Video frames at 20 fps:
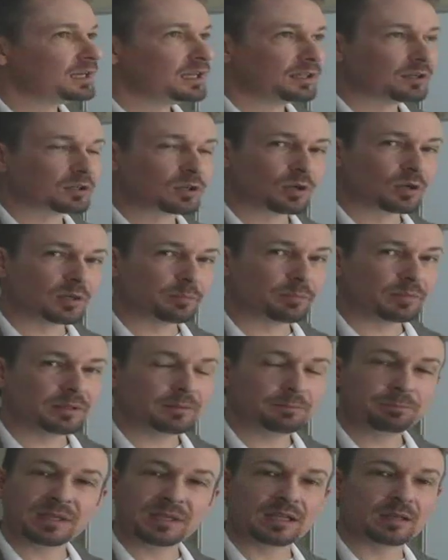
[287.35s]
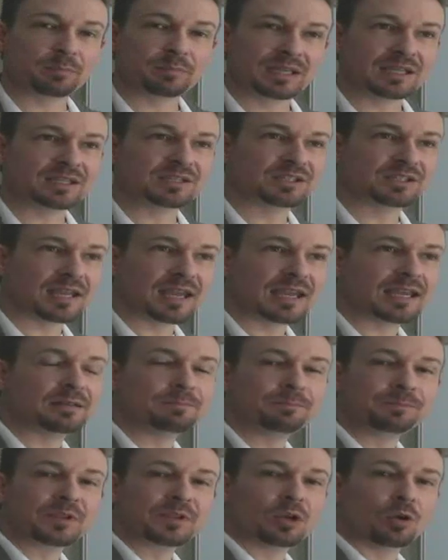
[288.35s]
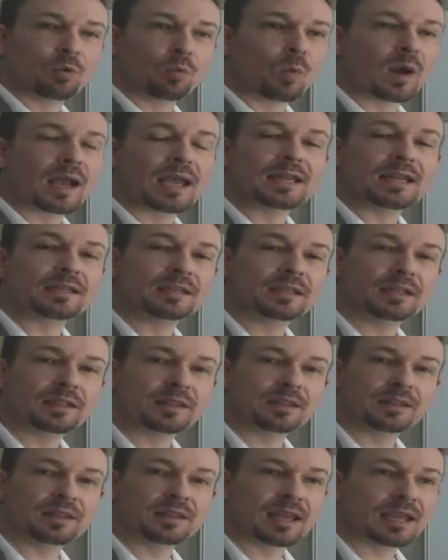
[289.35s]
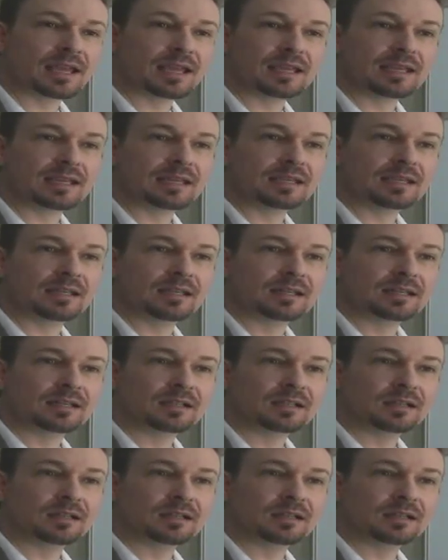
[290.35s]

they're going to be in a peak state when they